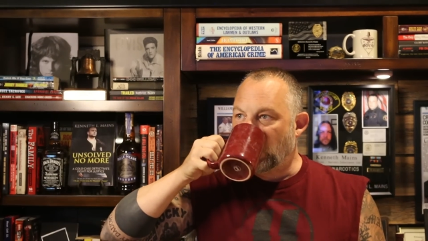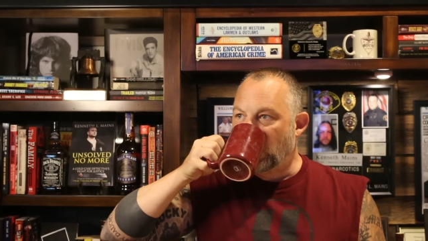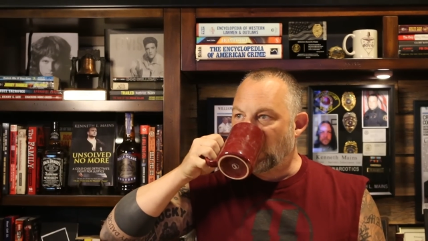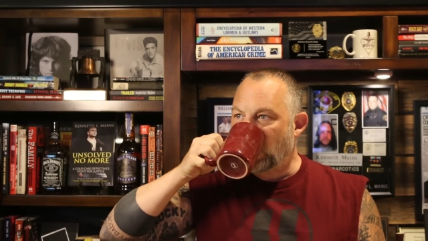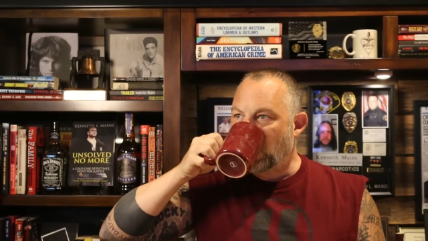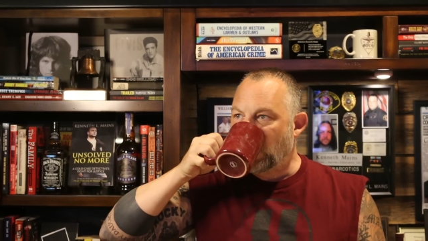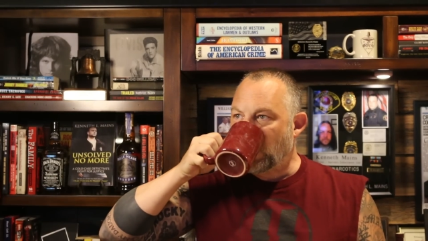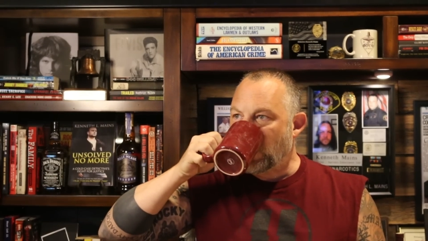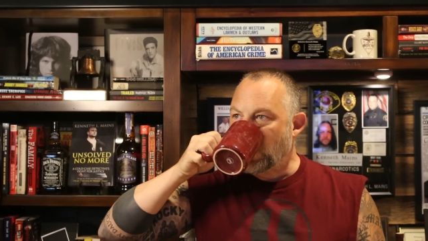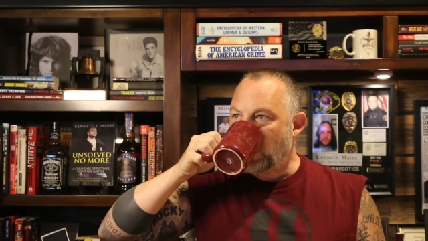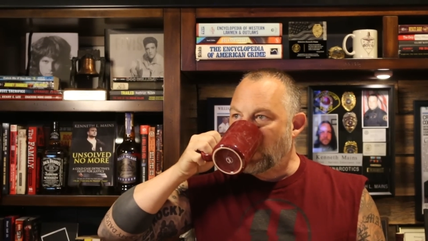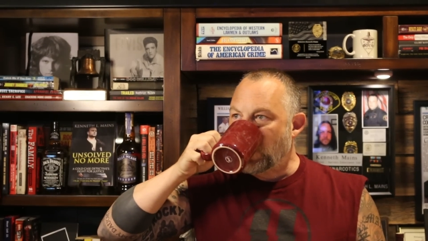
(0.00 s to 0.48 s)

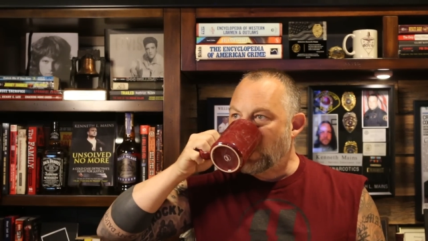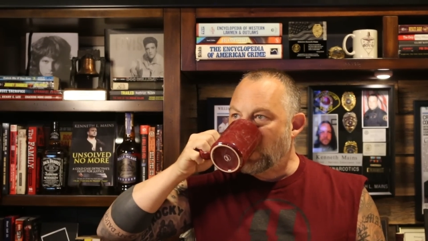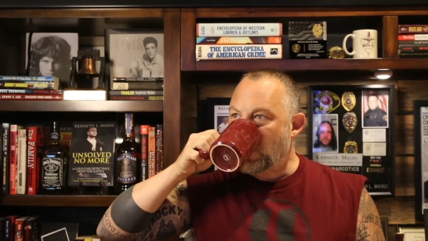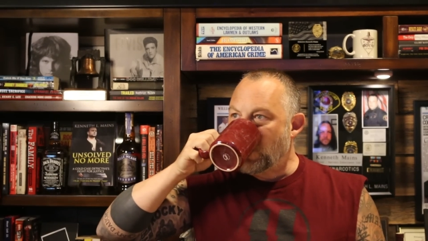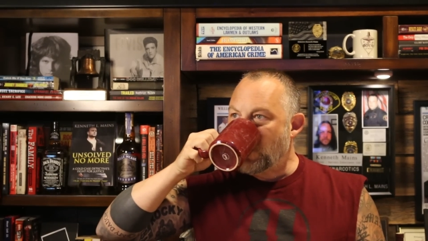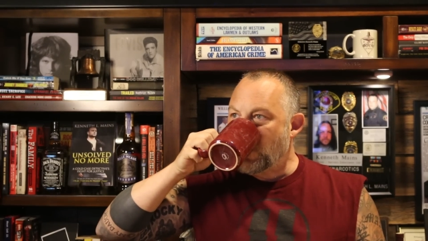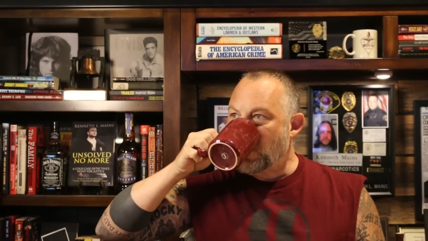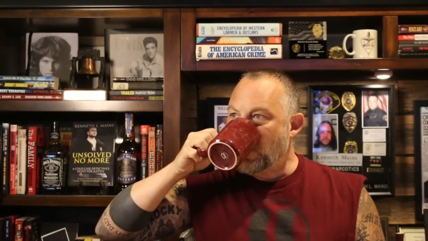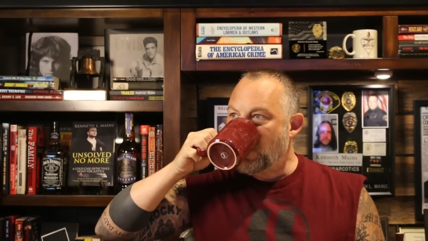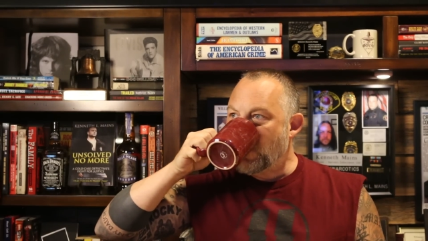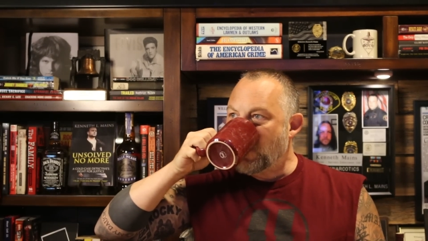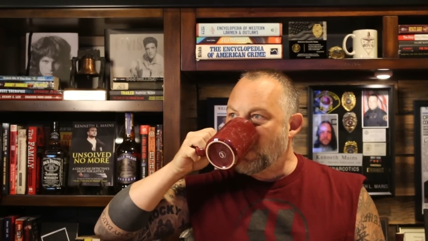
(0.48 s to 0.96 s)

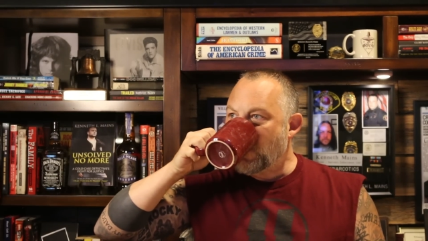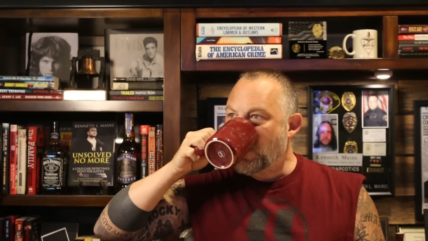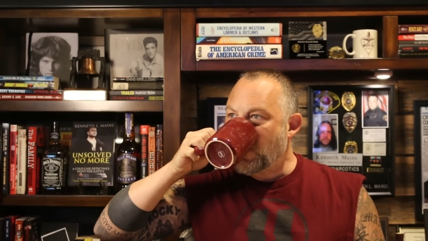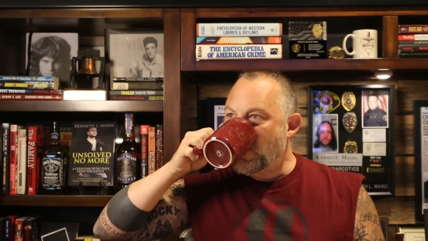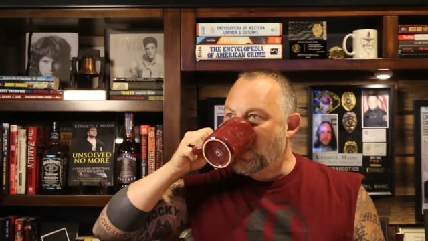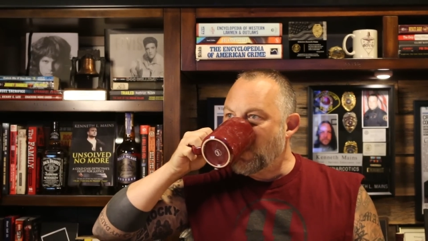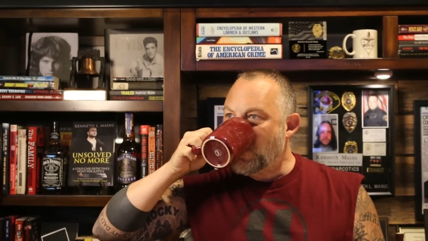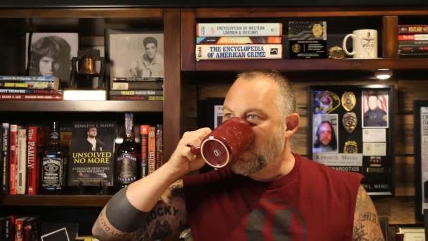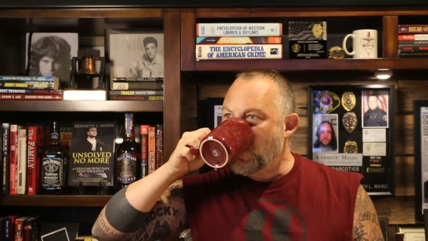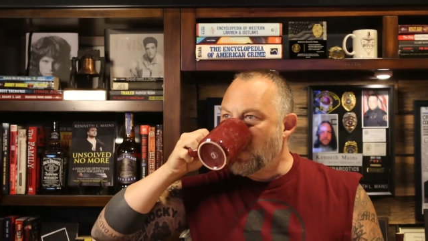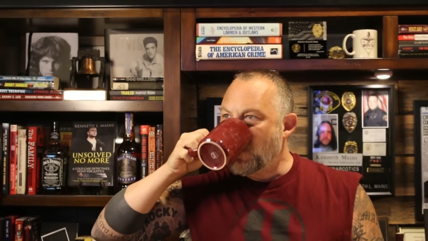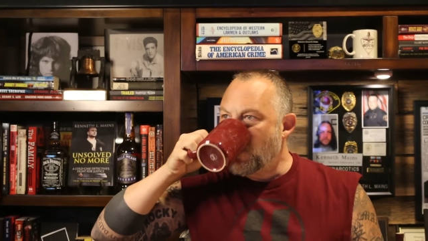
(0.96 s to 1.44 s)

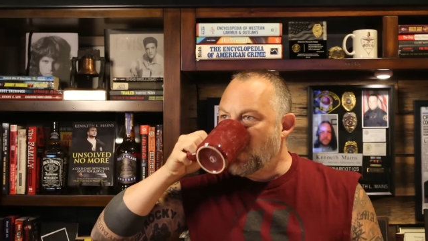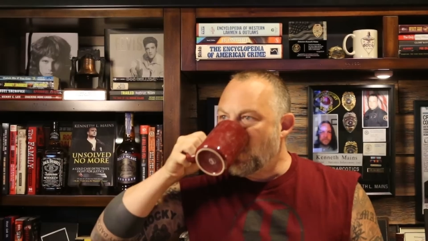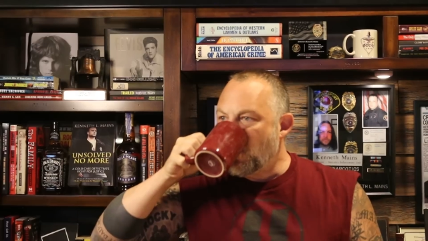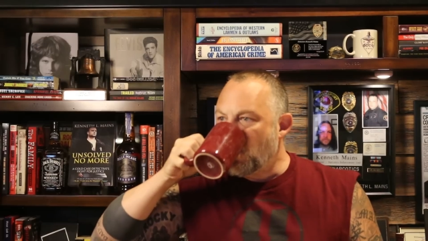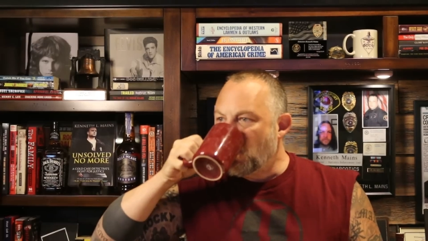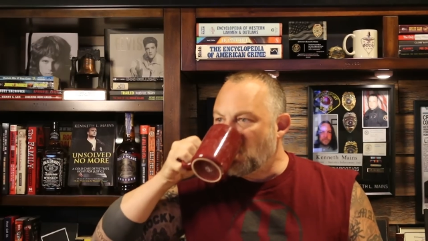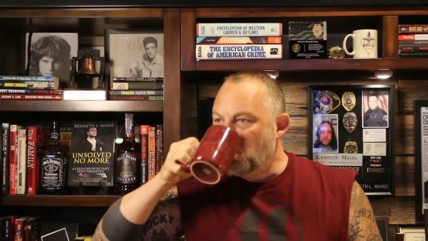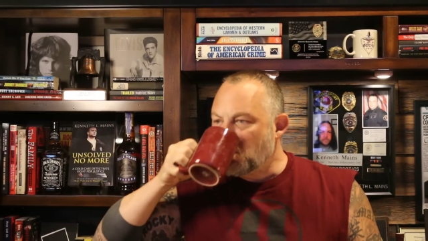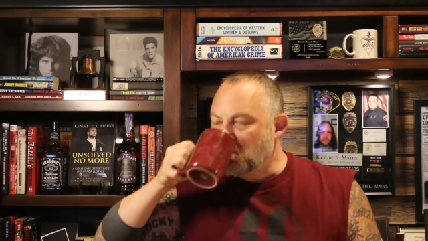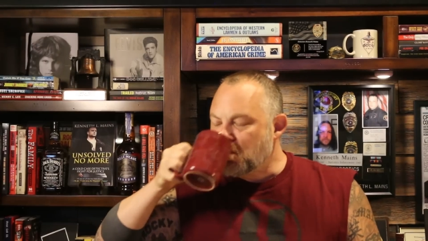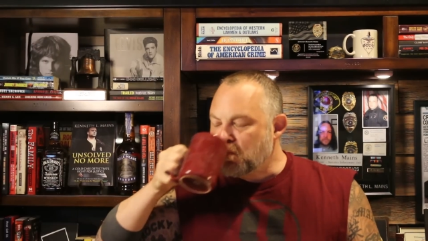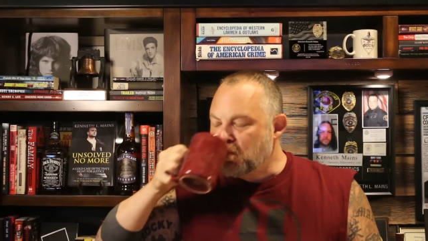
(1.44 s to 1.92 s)

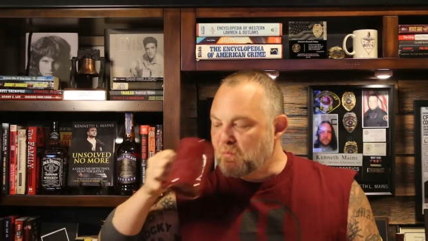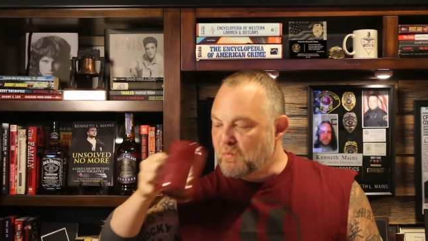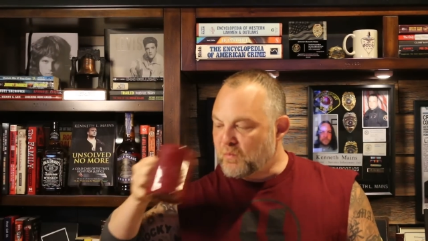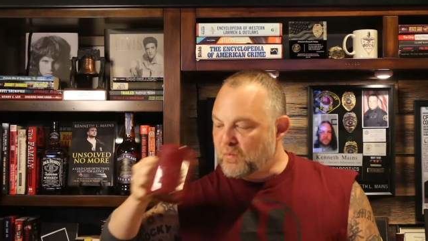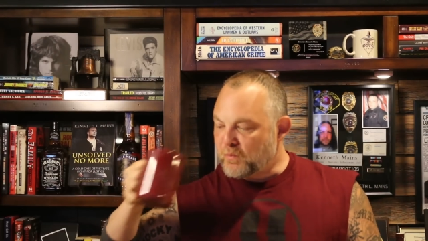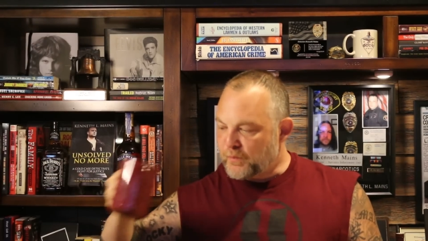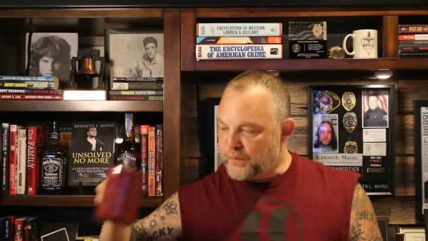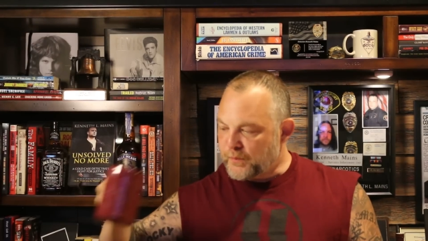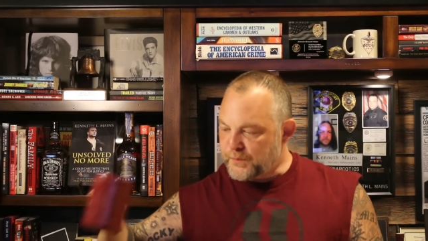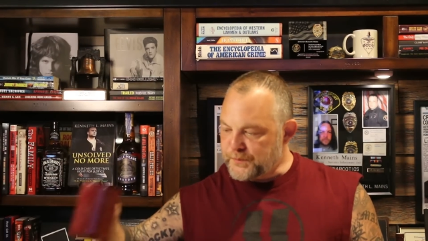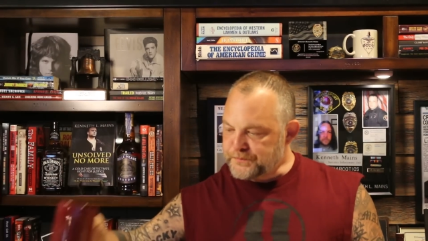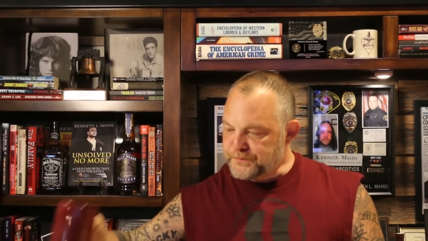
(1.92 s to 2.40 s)
No one is speaking in this clip.